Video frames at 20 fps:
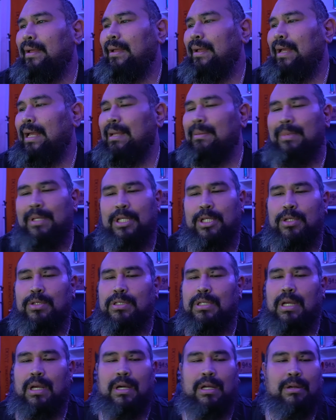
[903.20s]
I've been
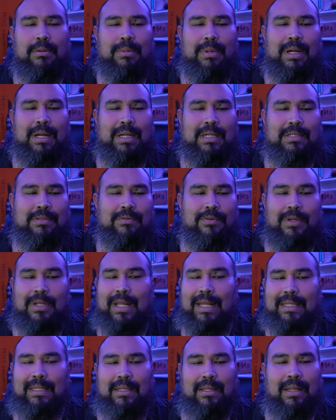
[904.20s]
using OtterBox for
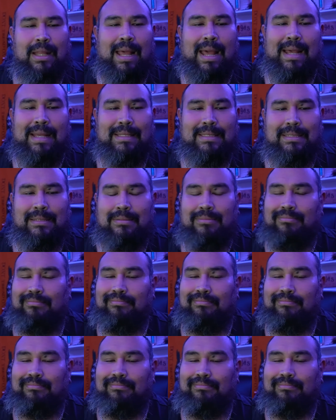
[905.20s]
like the last,